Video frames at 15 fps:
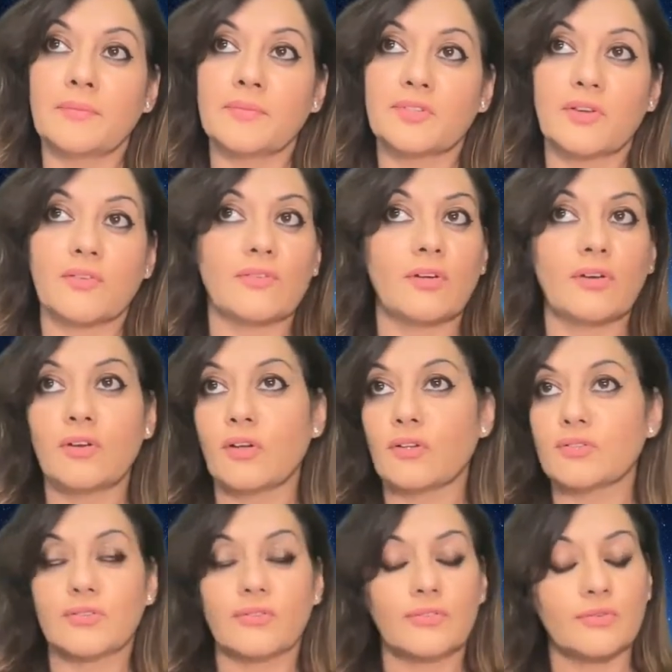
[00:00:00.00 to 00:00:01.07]
So I've got
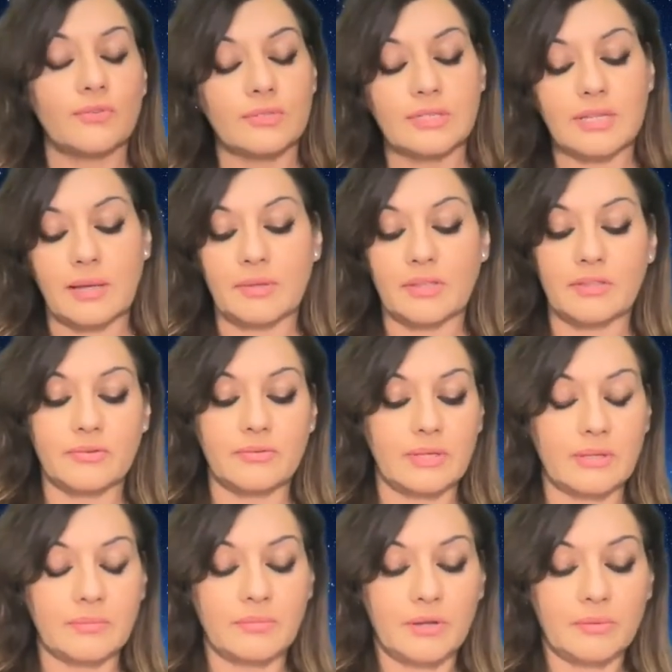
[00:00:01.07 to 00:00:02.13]
lots of thoughts coming through
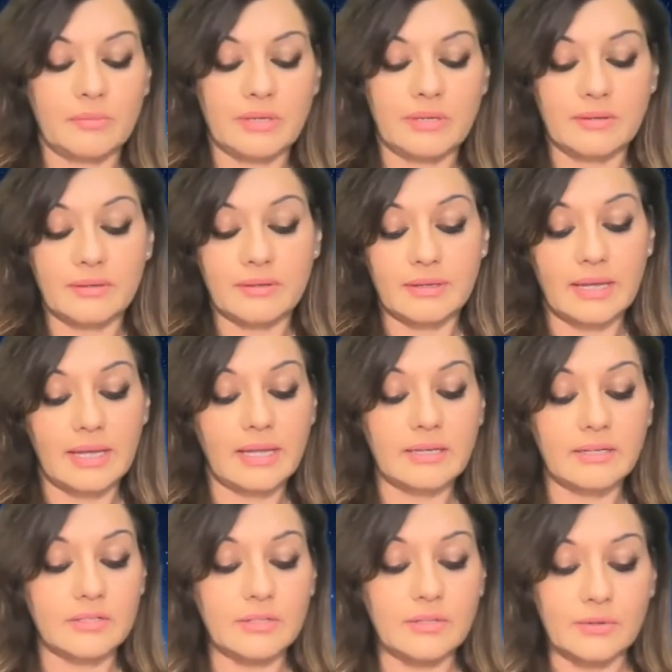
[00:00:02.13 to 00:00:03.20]
at the moment,
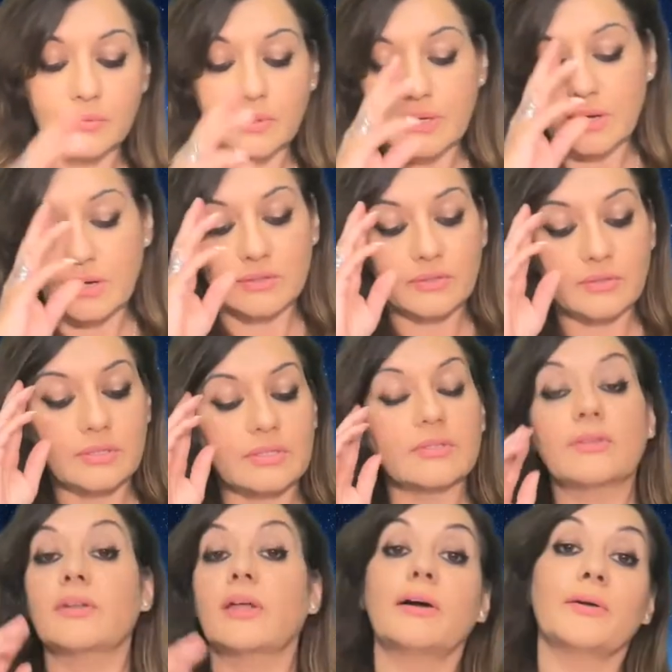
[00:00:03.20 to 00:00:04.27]
and we can't do this
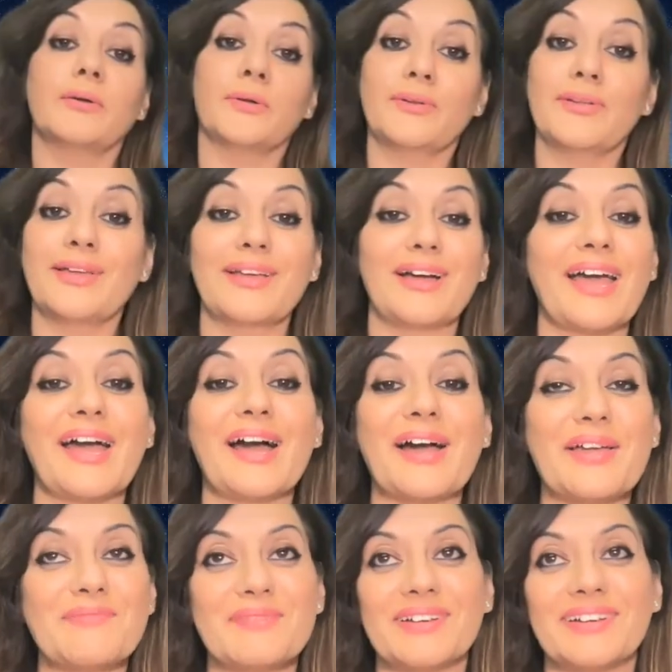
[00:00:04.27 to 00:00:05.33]
on our own.
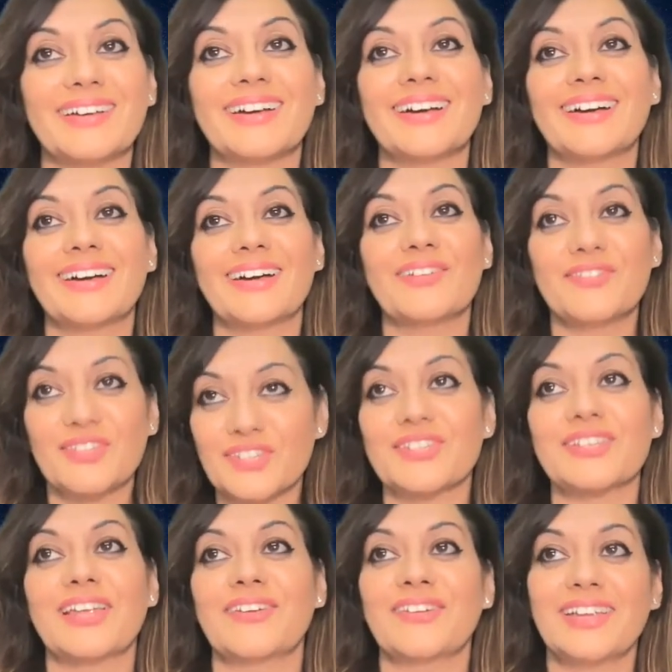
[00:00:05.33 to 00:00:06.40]
I'm a
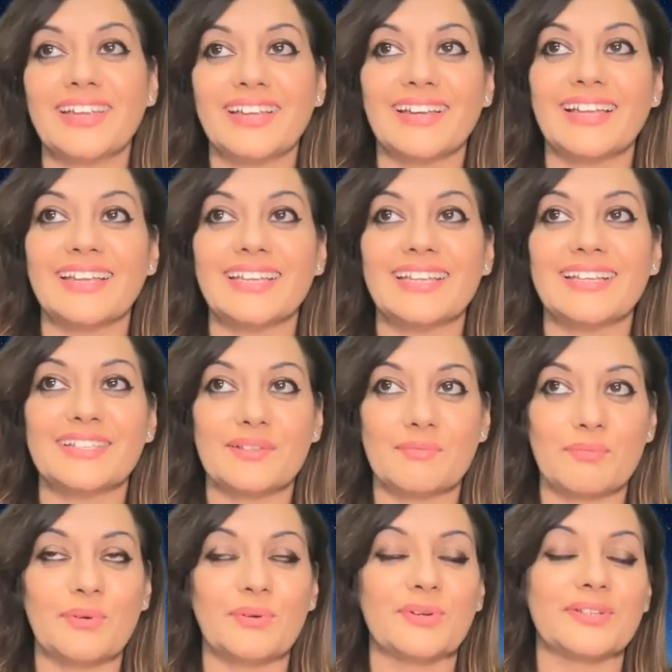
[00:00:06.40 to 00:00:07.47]
visionary and I need
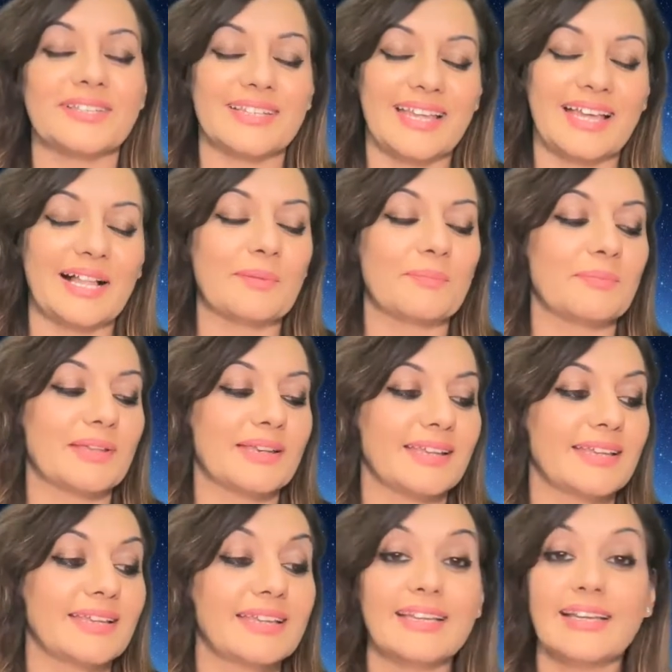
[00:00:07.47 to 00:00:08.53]
support and help, and
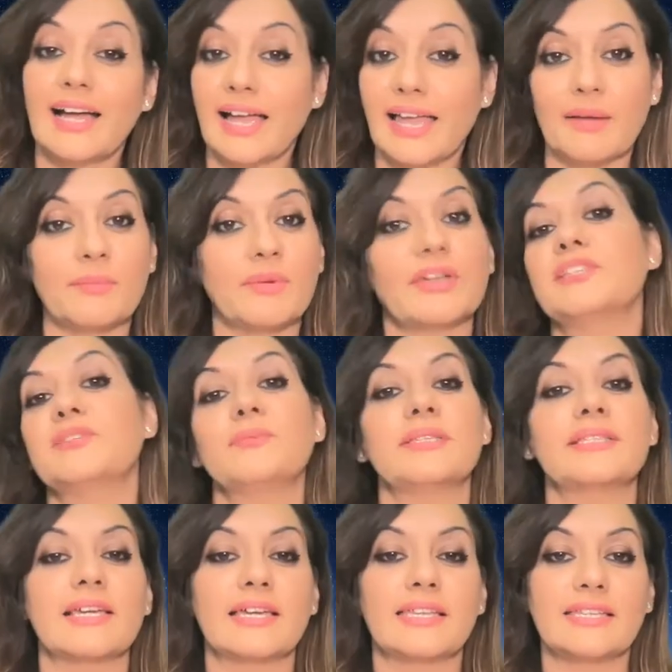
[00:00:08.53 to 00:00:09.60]
I am going to be
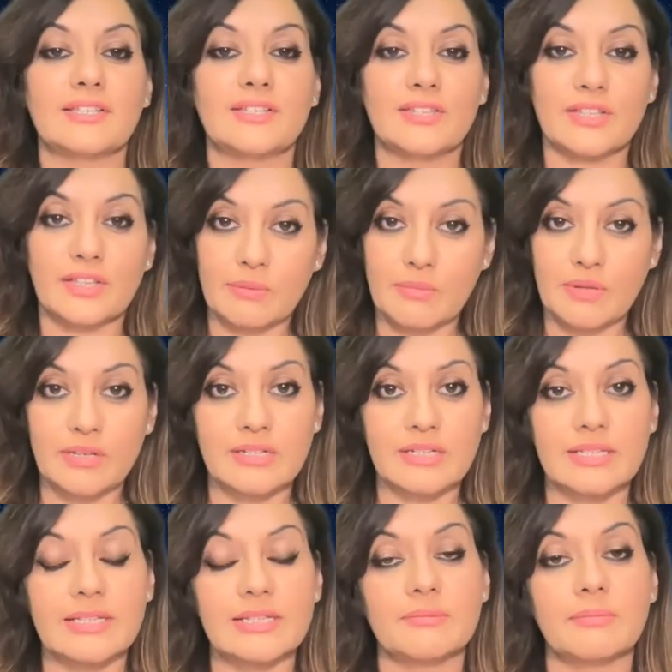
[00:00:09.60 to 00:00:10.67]
turning to the
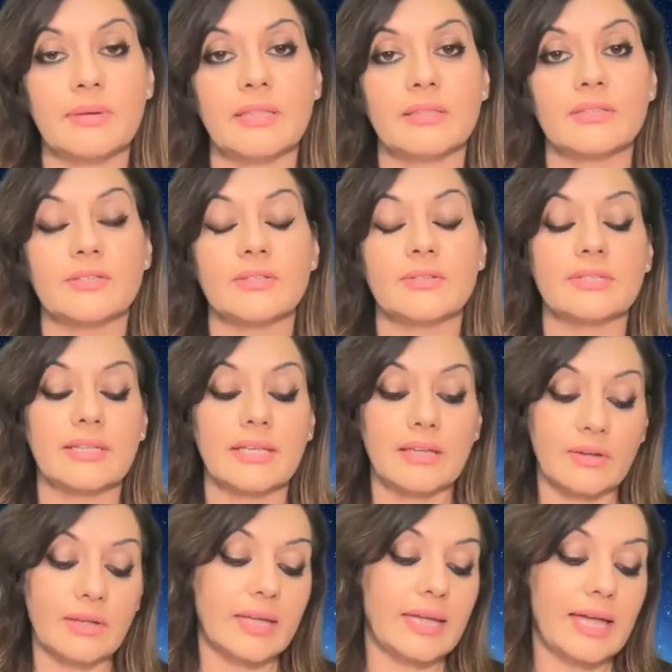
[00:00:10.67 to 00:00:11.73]
community this month to say,
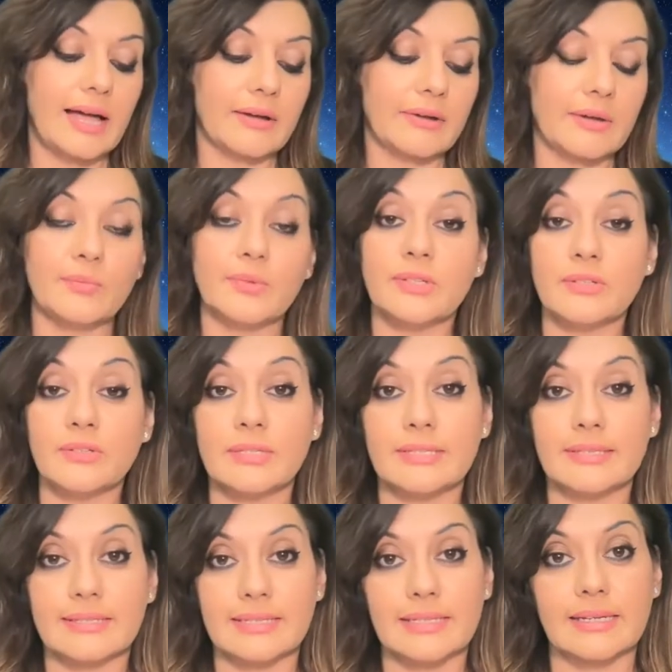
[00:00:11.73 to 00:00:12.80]
okay, how can we do
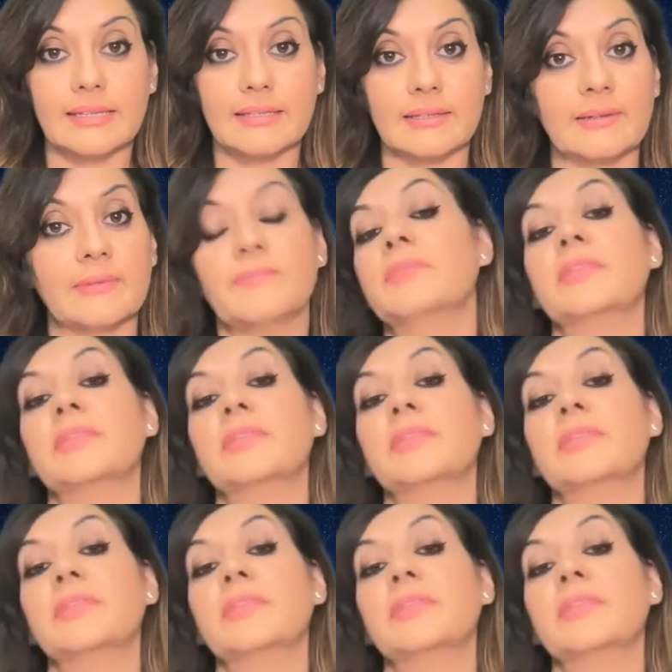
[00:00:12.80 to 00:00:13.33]
this together?